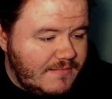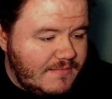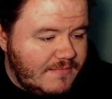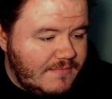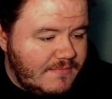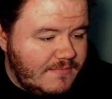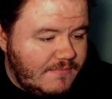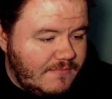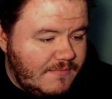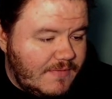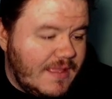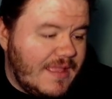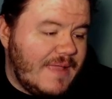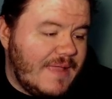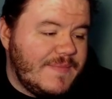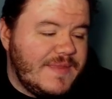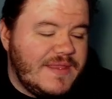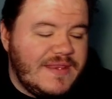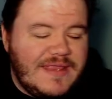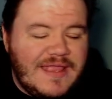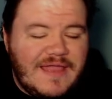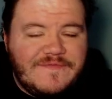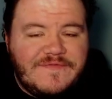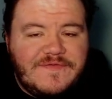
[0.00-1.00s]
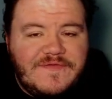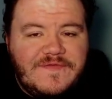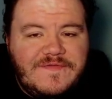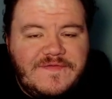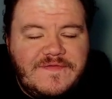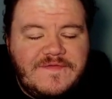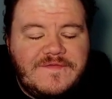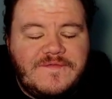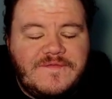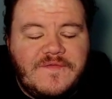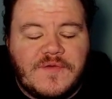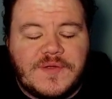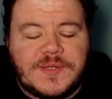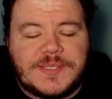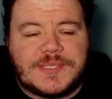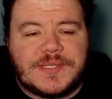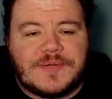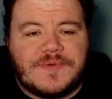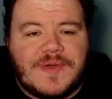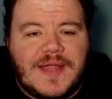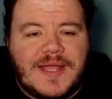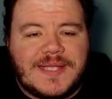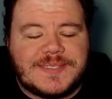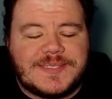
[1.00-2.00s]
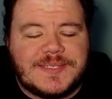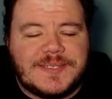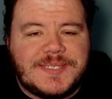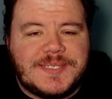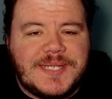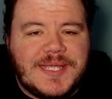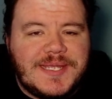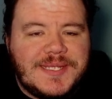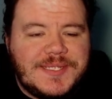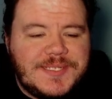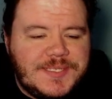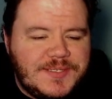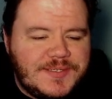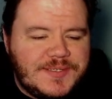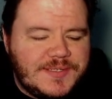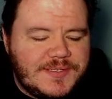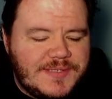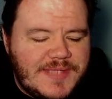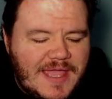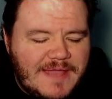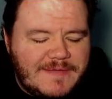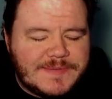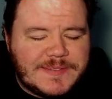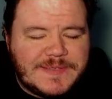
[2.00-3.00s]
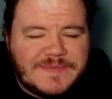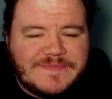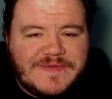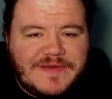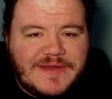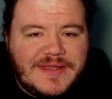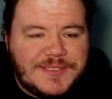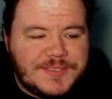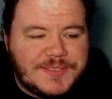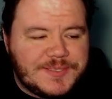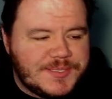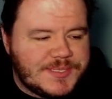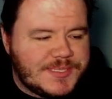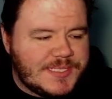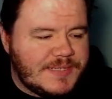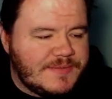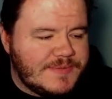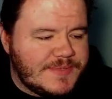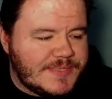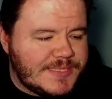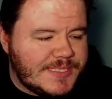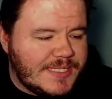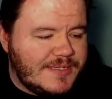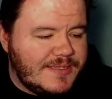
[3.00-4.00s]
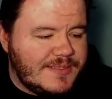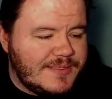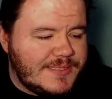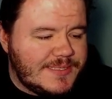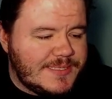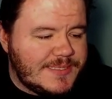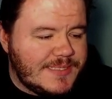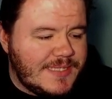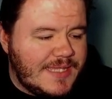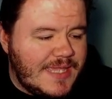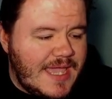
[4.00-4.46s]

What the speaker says: Well, I mean, yeah, if you forced a roster change, you could have some very interesting results.